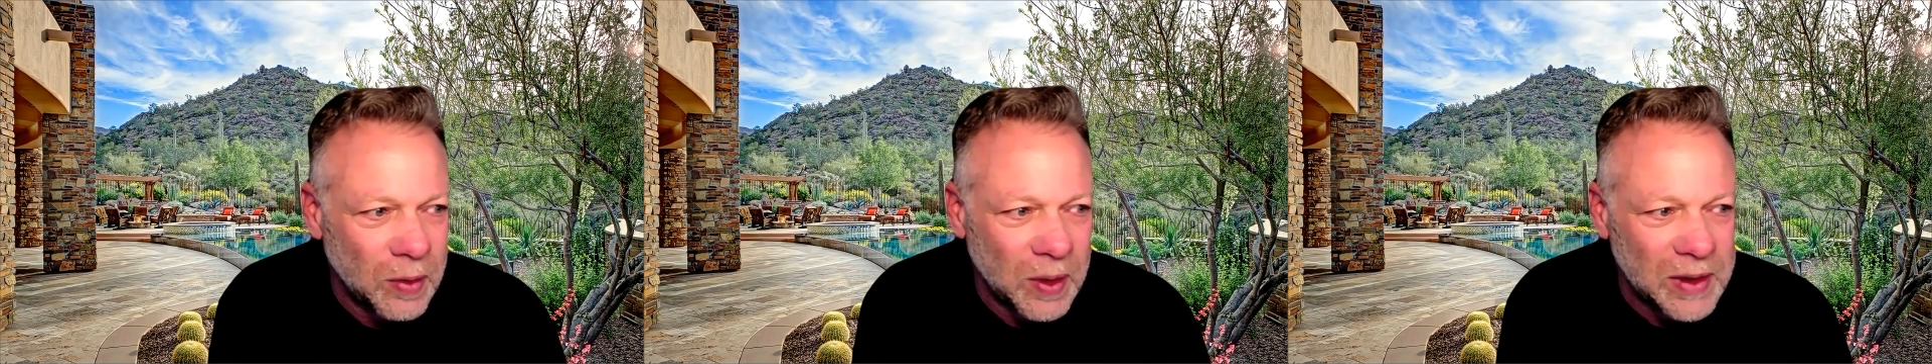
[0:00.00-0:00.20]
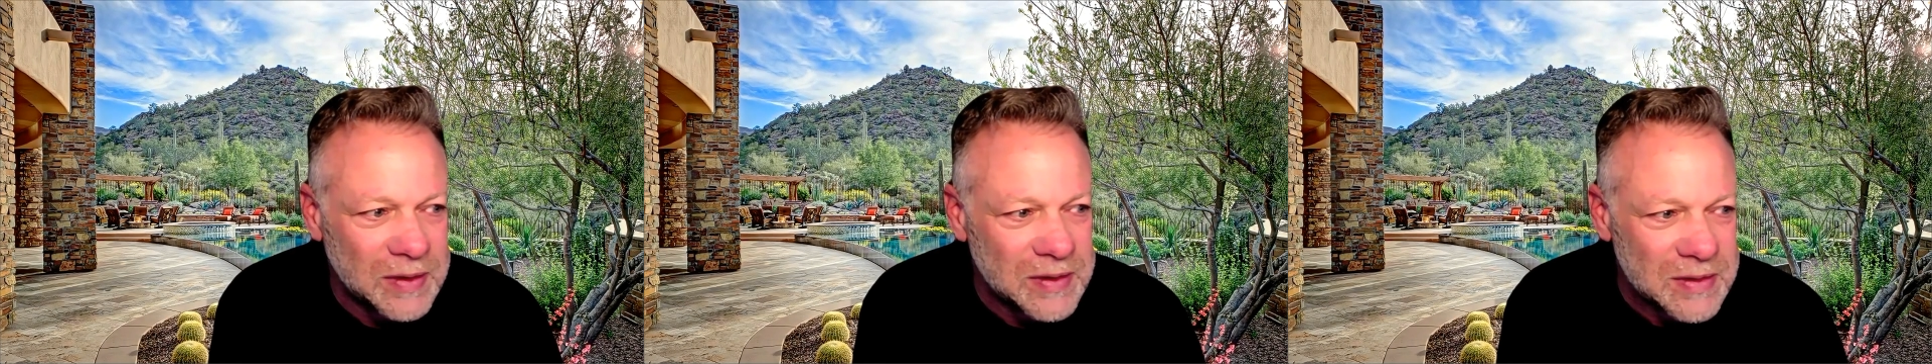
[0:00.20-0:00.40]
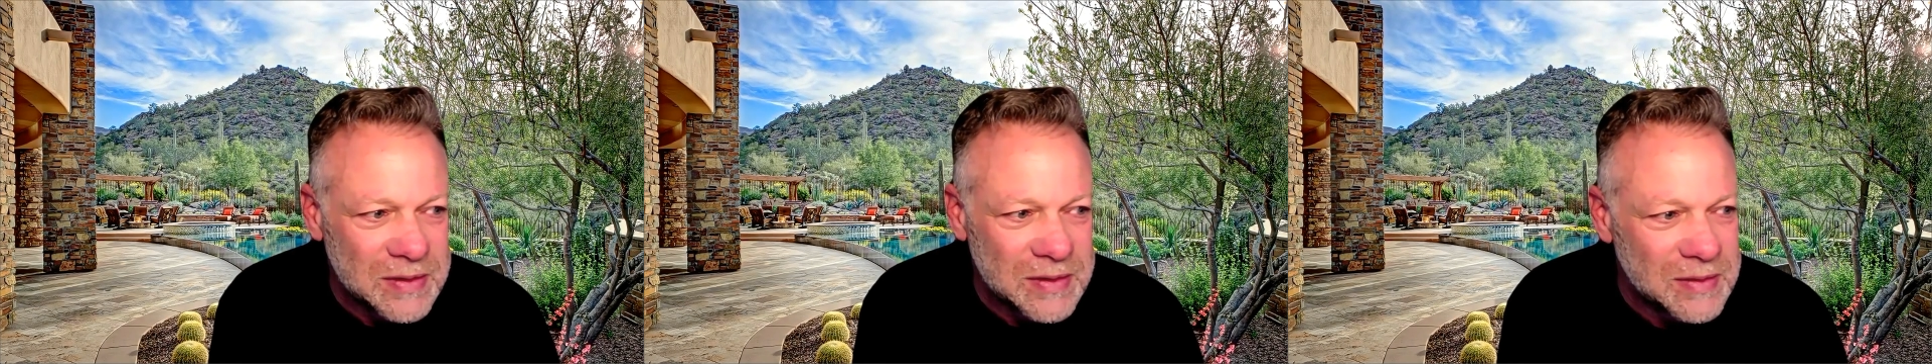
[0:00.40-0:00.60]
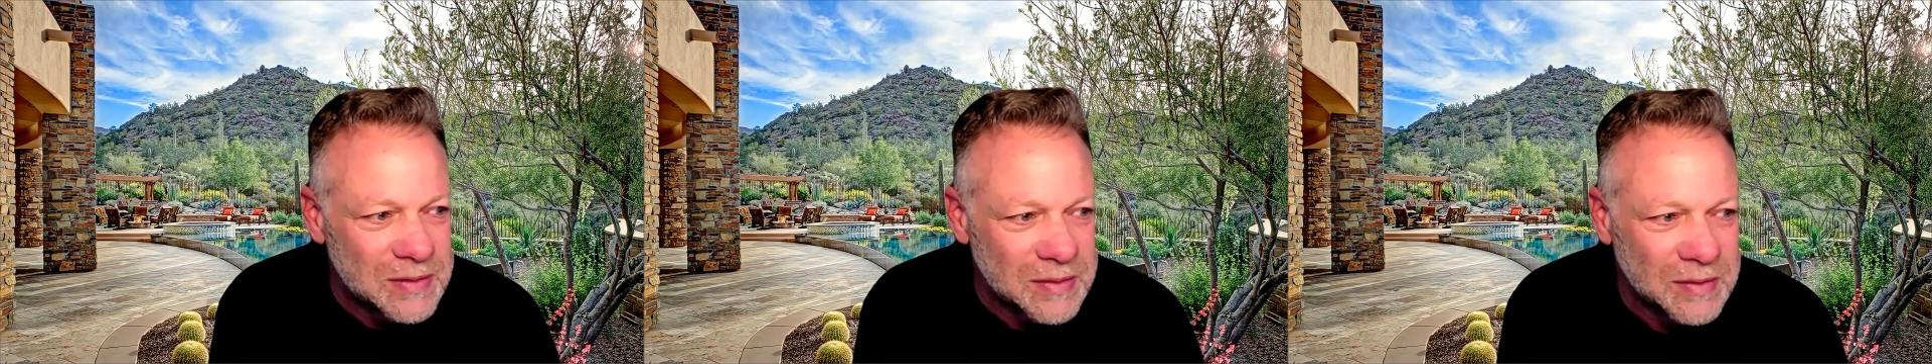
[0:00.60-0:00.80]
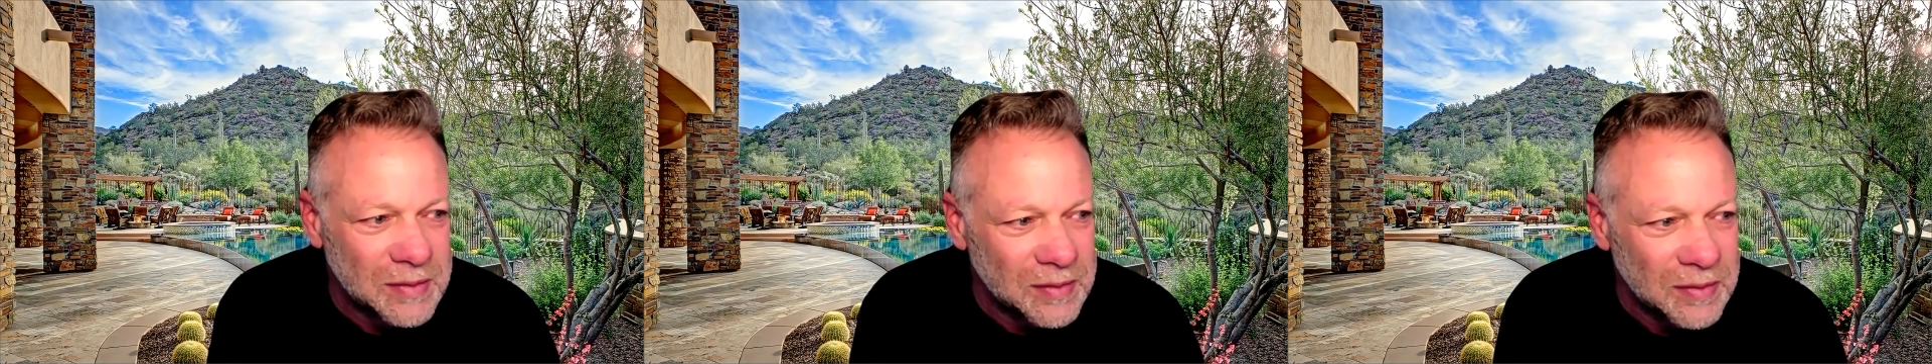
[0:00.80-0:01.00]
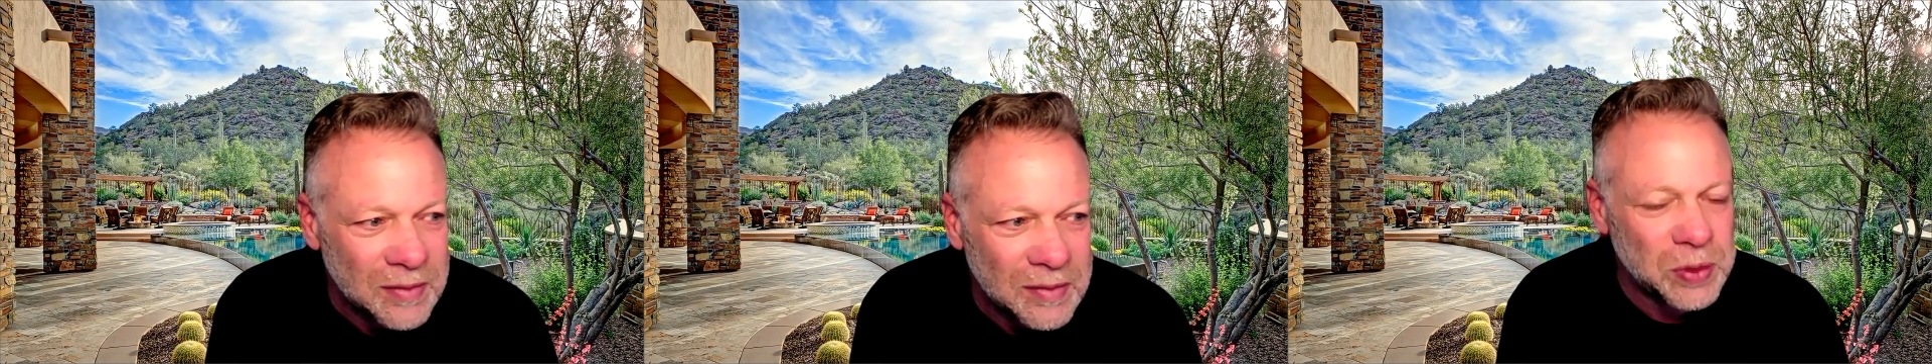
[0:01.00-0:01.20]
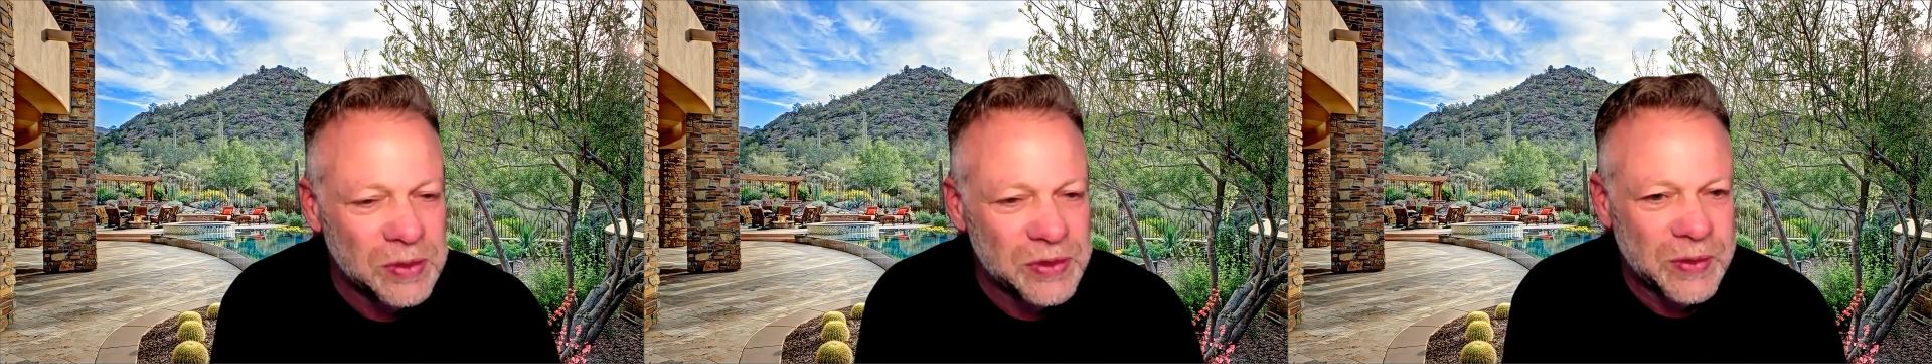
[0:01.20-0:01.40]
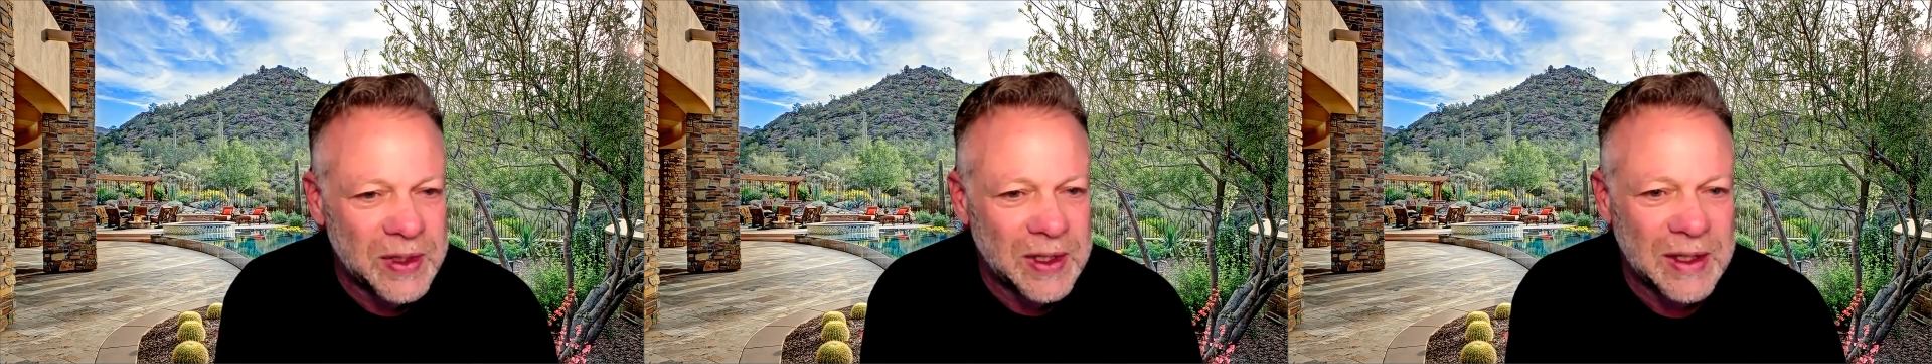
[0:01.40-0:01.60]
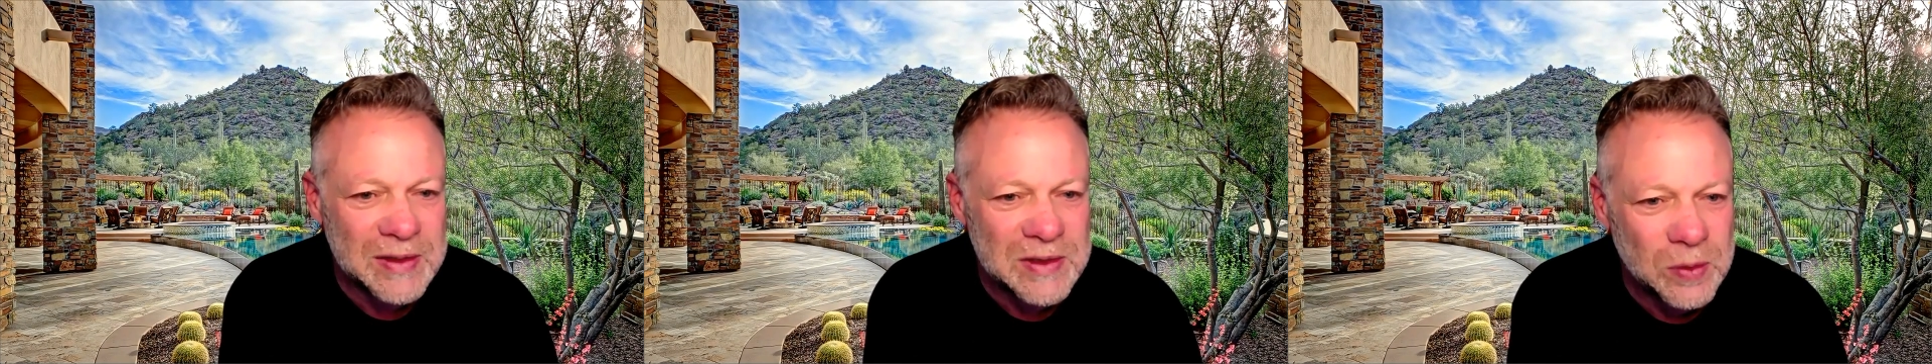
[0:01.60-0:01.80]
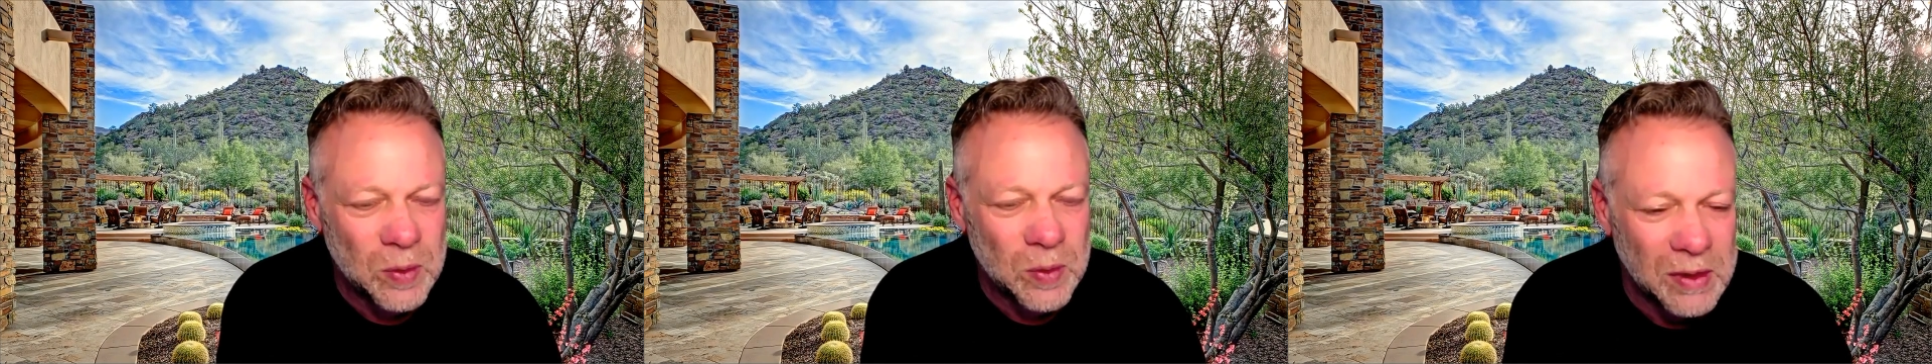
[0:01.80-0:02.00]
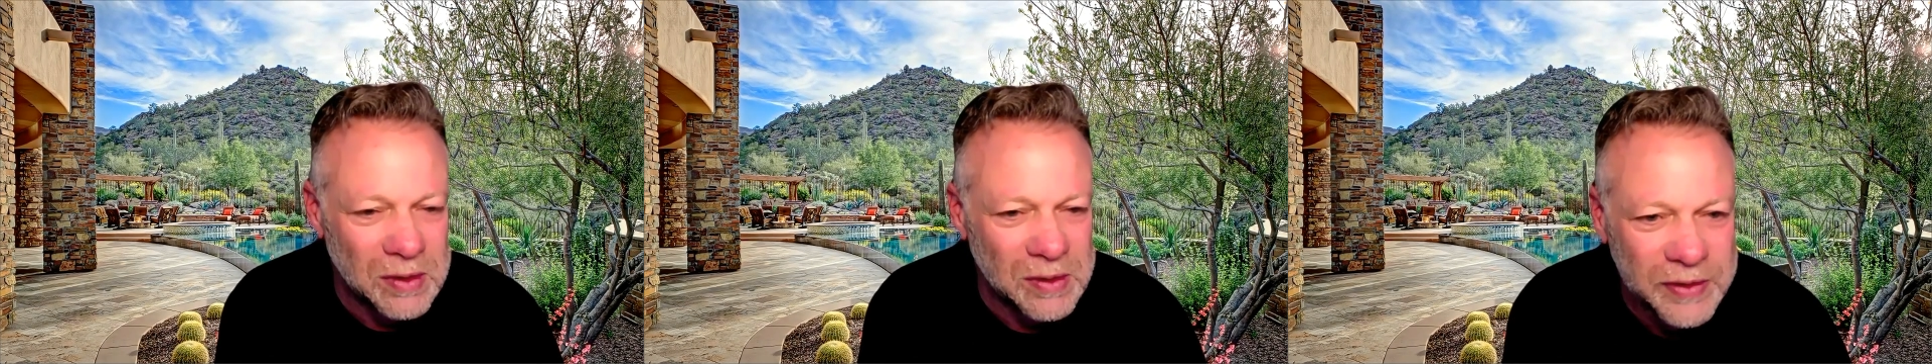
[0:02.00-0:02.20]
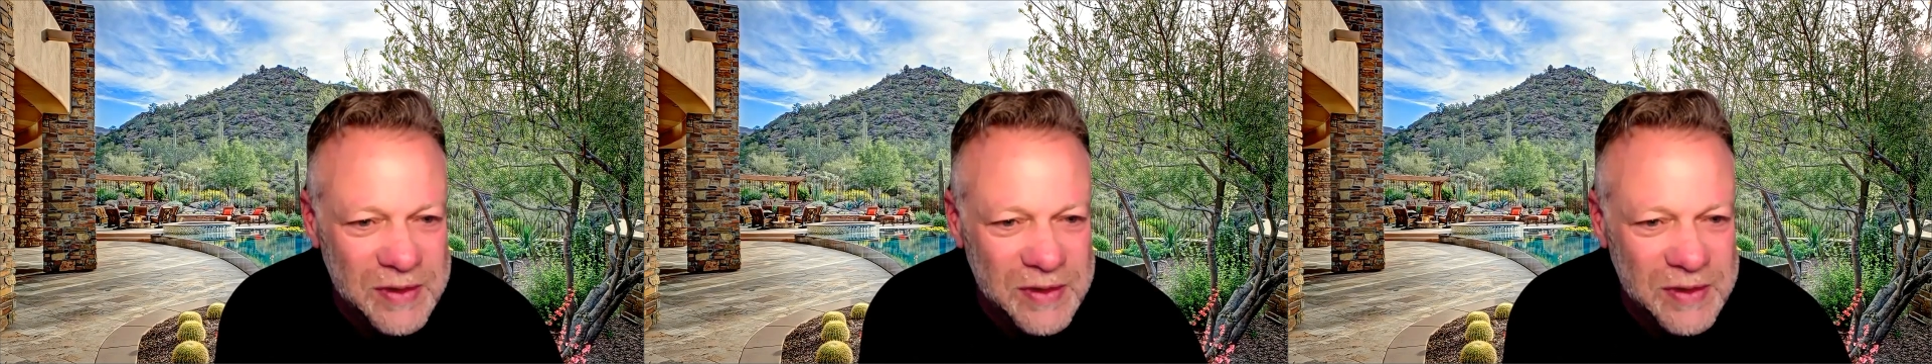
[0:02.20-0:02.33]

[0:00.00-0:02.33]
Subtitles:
Otherwise, the pool's right against the wall,